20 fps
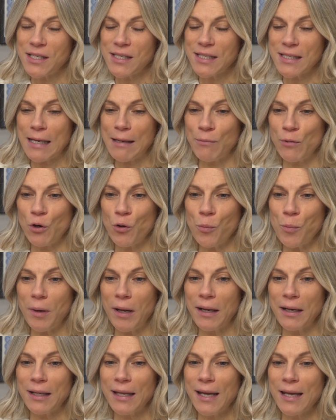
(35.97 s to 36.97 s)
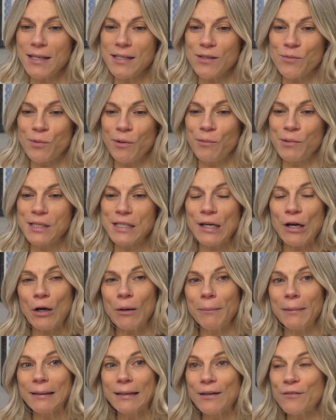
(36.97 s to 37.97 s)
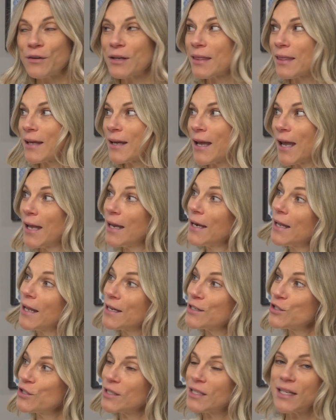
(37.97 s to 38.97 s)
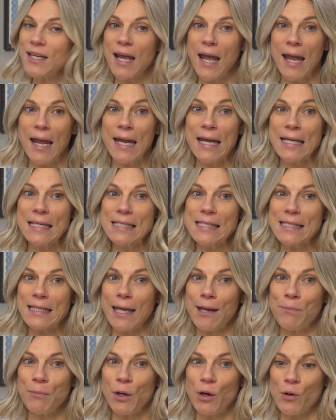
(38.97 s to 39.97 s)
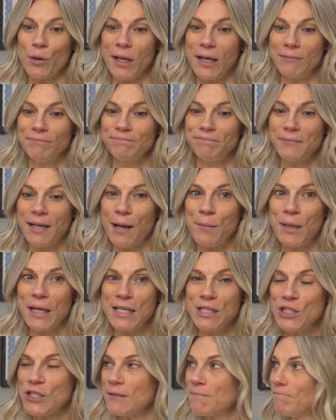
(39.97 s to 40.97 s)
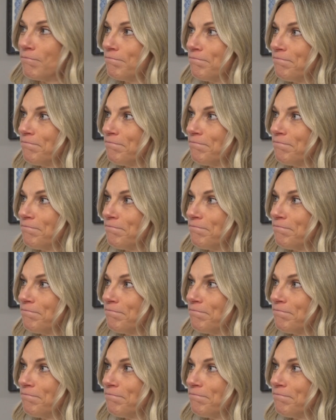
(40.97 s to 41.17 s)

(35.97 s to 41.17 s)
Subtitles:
Scapegoat podcast, where we talk about everything ADHD and scapegoating. I'm Angie.